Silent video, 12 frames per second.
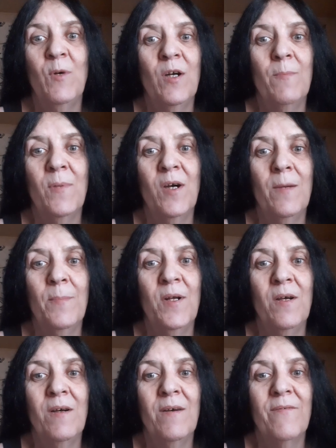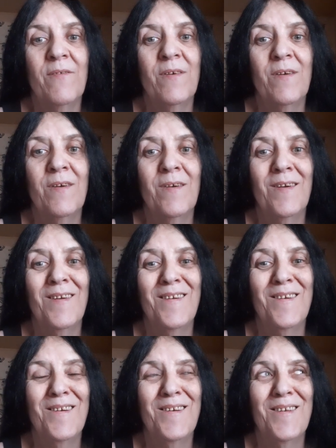on popping off.
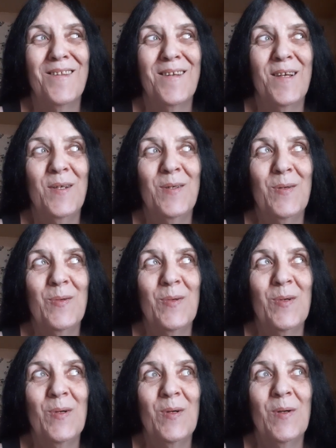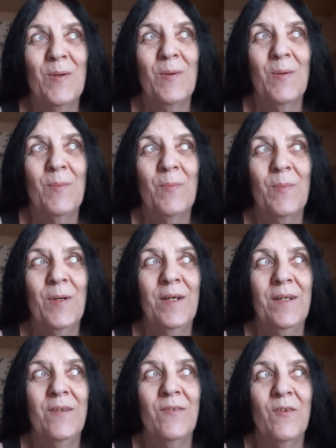They do, but at
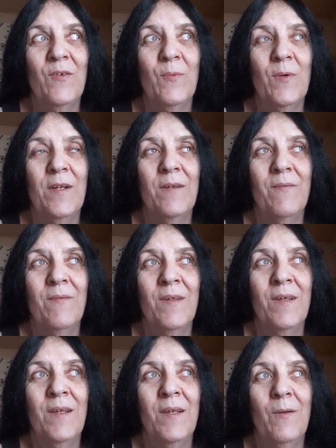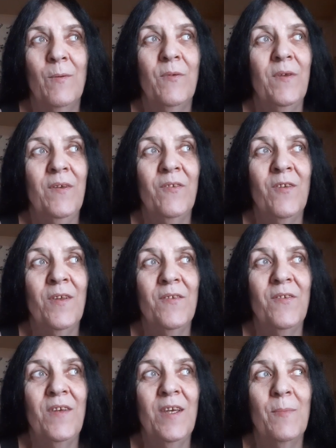least this one. Well, see, it's not the
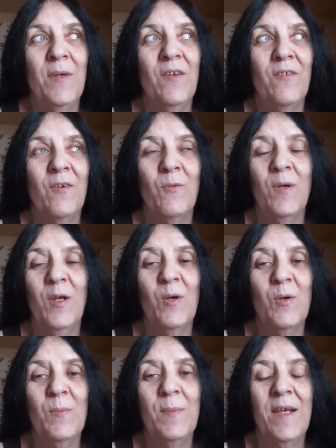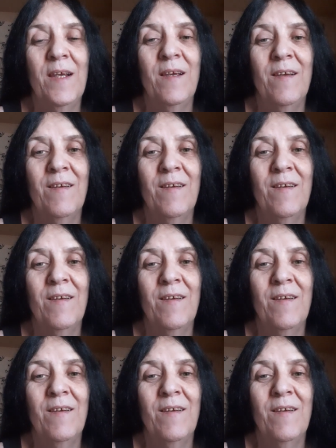CMEs that really hurt me.